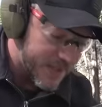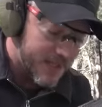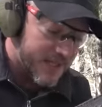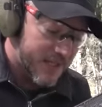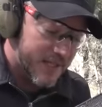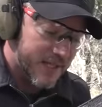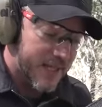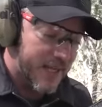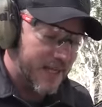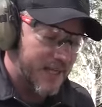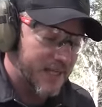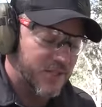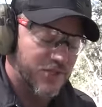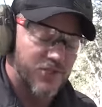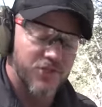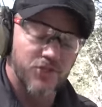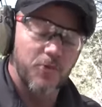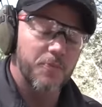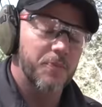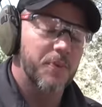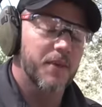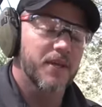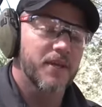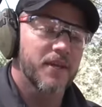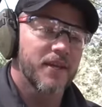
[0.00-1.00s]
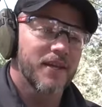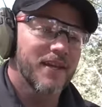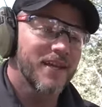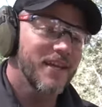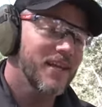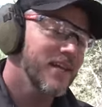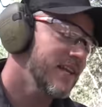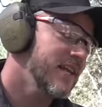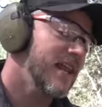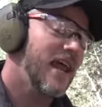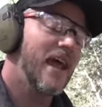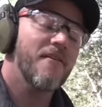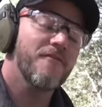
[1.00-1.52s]
the gun is stupid
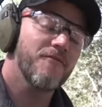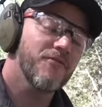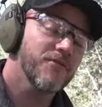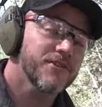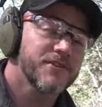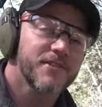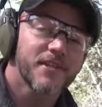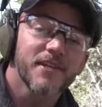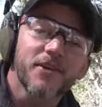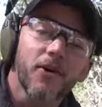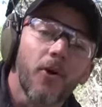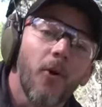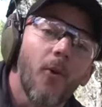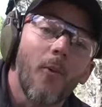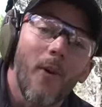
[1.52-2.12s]
in every single